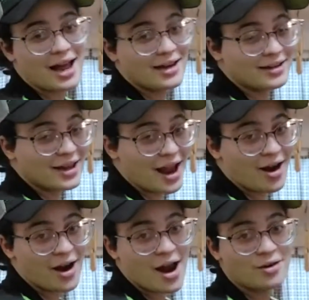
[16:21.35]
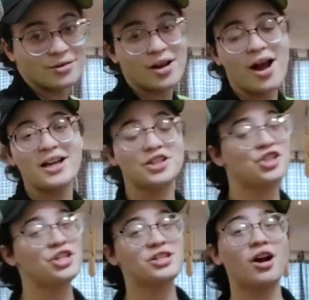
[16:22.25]
I didn't care.
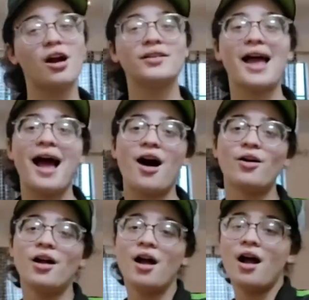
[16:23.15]
She's a girl now.